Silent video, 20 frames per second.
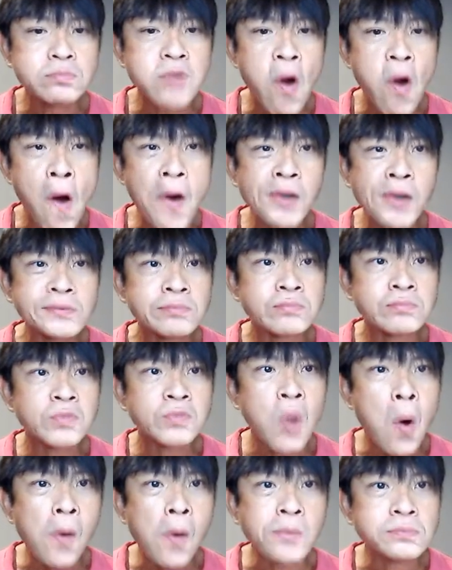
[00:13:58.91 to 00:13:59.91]
every day as
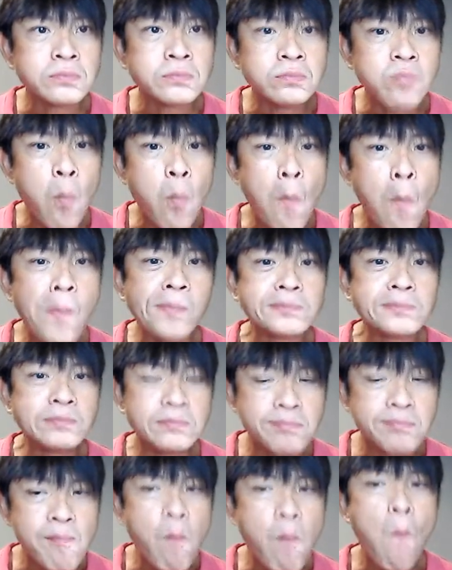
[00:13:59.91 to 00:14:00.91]
part of his overall
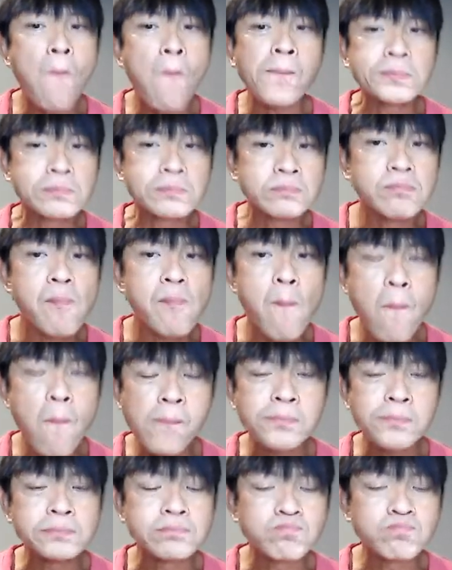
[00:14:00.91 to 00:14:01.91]
regimen. He
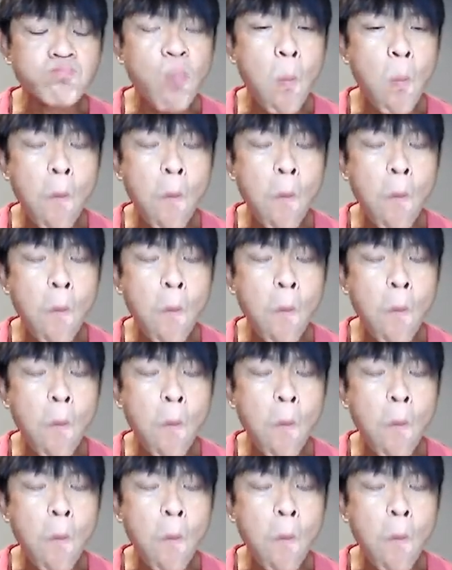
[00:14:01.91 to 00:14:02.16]
typically uses a